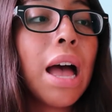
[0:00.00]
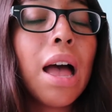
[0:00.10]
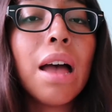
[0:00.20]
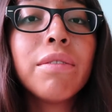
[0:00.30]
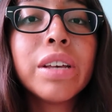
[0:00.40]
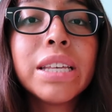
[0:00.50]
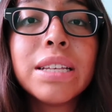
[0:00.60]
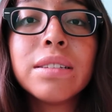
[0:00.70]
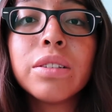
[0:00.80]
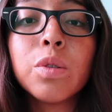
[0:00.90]
I have like
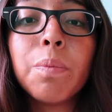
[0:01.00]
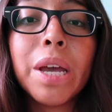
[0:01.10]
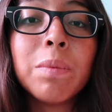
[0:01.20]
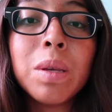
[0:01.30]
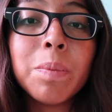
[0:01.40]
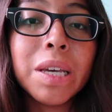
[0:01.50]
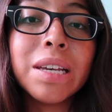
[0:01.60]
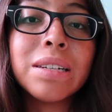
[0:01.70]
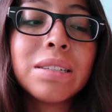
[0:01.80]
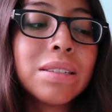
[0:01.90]
these little baby
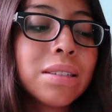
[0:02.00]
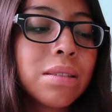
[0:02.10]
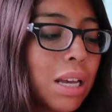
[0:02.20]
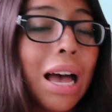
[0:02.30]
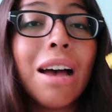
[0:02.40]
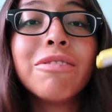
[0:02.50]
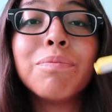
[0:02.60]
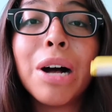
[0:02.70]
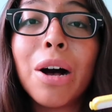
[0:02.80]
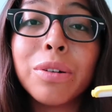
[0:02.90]
pens. I
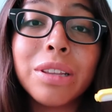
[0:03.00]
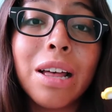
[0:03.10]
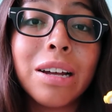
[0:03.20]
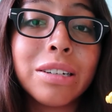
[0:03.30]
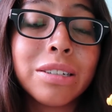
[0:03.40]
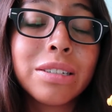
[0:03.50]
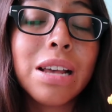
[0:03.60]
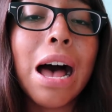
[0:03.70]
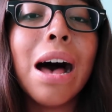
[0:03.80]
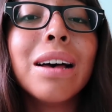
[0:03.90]
have mild liners.
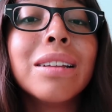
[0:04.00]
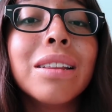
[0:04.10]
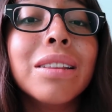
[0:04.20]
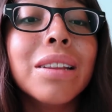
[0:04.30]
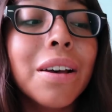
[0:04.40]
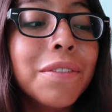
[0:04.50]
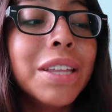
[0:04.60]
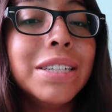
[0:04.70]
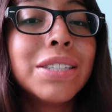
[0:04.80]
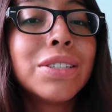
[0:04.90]
I love
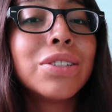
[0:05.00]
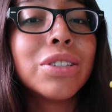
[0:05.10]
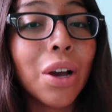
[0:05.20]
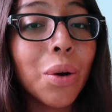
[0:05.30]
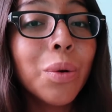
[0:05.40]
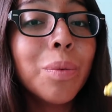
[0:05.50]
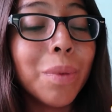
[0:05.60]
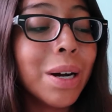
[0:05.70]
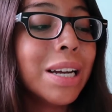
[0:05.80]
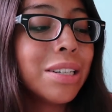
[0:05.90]
these so
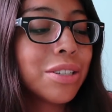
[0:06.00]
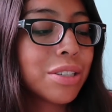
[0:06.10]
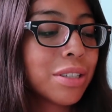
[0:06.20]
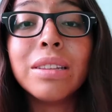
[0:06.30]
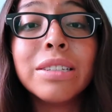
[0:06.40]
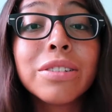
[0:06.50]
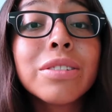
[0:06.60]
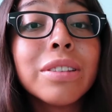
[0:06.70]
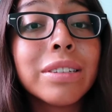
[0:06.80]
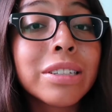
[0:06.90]
much. These are
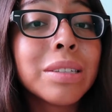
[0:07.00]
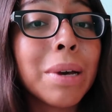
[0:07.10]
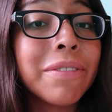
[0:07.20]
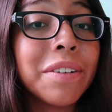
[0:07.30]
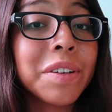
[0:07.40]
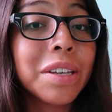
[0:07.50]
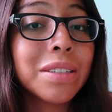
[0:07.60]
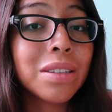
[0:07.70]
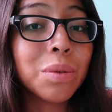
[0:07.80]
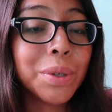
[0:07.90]
literally my favorite
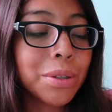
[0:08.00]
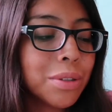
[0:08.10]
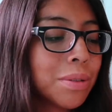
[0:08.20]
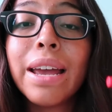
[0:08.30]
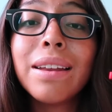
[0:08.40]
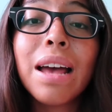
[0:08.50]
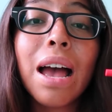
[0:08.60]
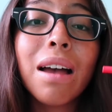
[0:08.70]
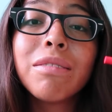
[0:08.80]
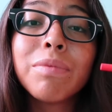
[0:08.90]
things in the world. And I
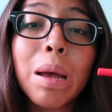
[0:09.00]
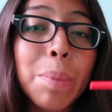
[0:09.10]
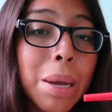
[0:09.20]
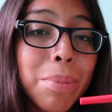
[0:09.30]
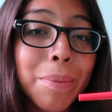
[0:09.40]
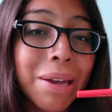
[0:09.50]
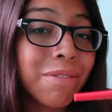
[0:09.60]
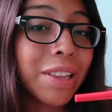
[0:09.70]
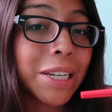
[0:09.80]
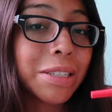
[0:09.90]
have my Papermate
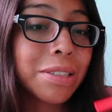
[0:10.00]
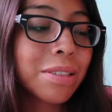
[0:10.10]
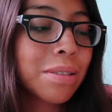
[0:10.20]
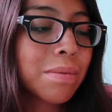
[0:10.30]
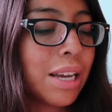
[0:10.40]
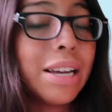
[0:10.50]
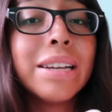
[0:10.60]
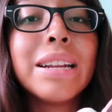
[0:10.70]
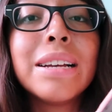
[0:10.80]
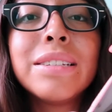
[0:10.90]
flares.
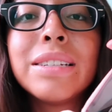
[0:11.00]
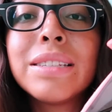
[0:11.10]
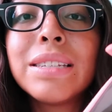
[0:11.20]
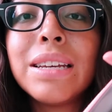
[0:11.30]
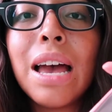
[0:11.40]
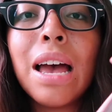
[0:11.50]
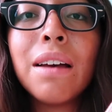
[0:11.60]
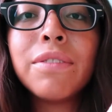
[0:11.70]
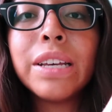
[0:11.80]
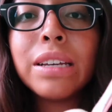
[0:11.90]
And as you can see, I
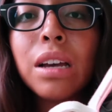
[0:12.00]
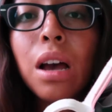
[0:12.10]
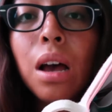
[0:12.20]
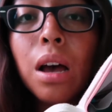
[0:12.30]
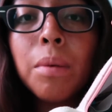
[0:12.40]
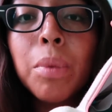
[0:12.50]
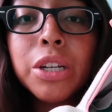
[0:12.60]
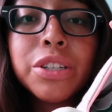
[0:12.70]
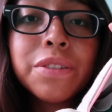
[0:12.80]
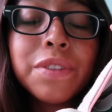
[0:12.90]
have like a
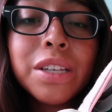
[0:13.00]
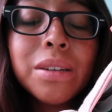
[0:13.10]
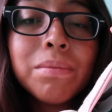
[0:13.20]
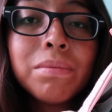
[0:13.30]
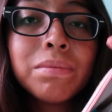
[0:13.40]
bunch of them.